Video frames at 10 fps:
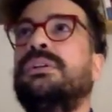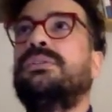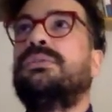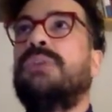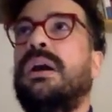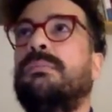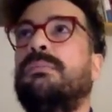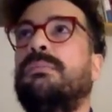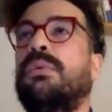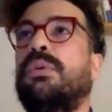to a
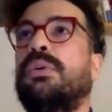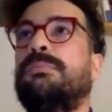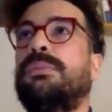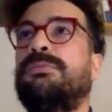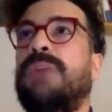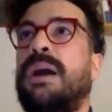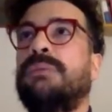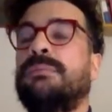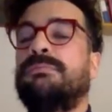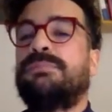more
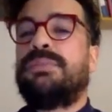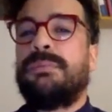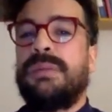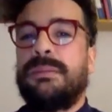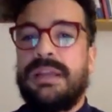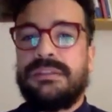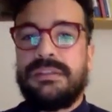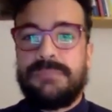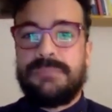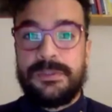profound and
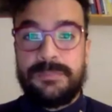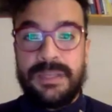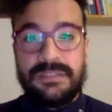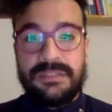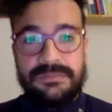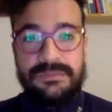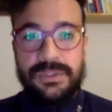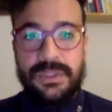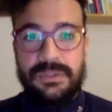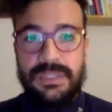problematic perspective
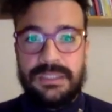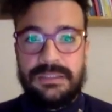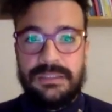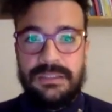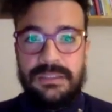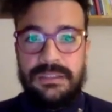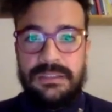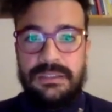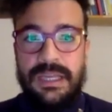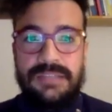you know like
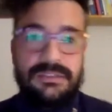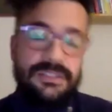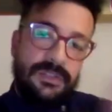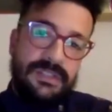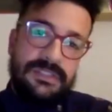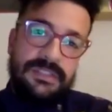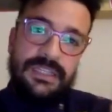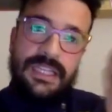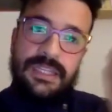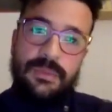as Cristobal
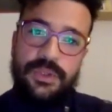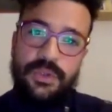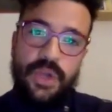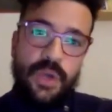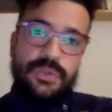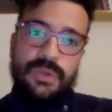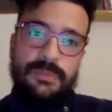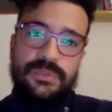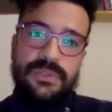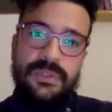said, like when you go to a
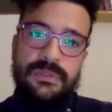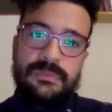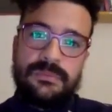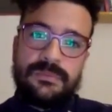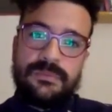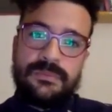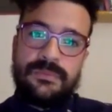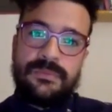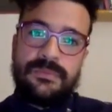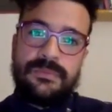museum,
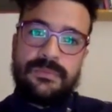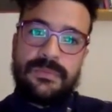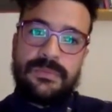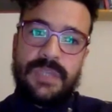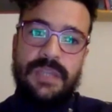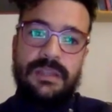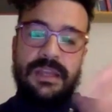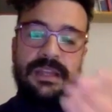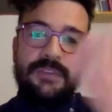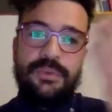eh,
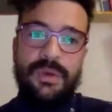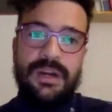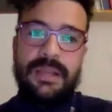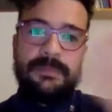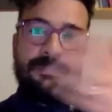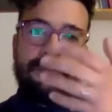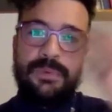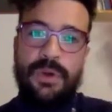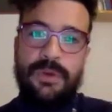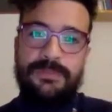and if you are like
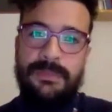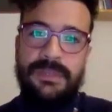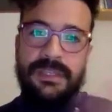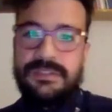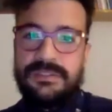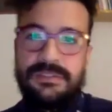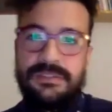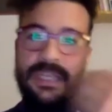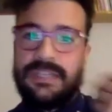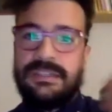pro-feminist,
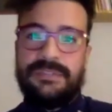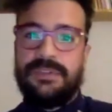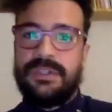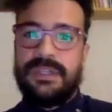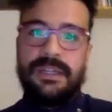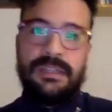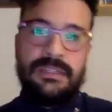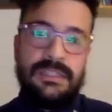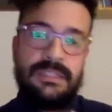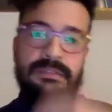like
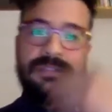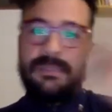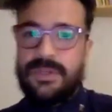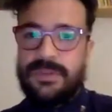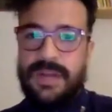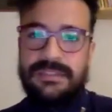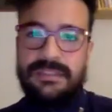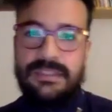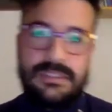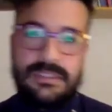liberal,
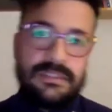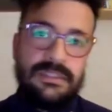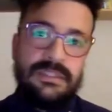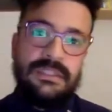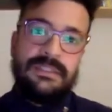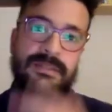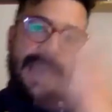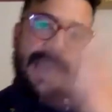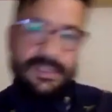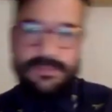democratic,
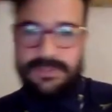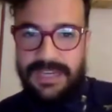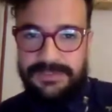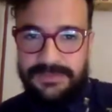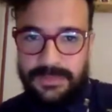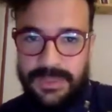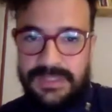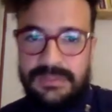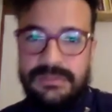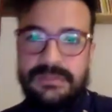kind of
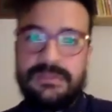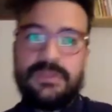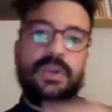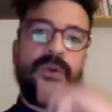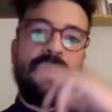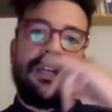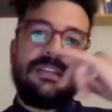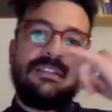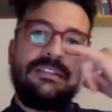left-wing, you know, like